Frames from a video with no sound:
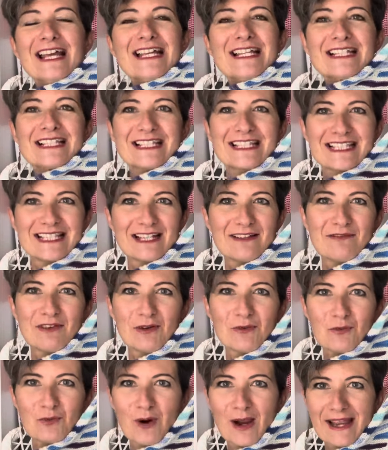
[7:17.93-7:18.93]

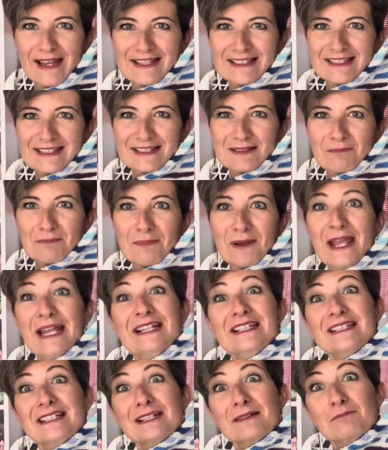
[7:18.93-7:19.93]
Stephen West
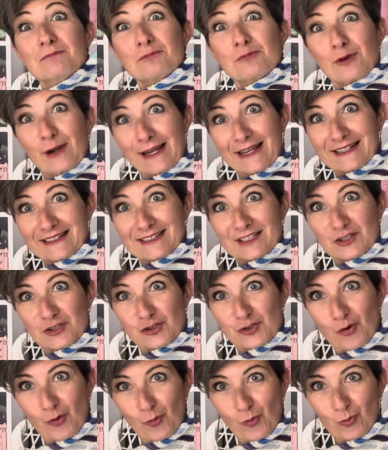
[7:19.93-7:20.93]
Painting Bricks
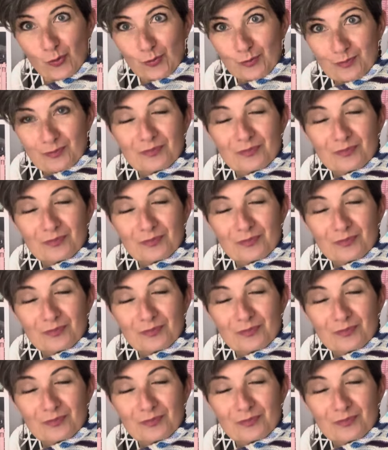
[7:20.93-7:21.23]
shawl.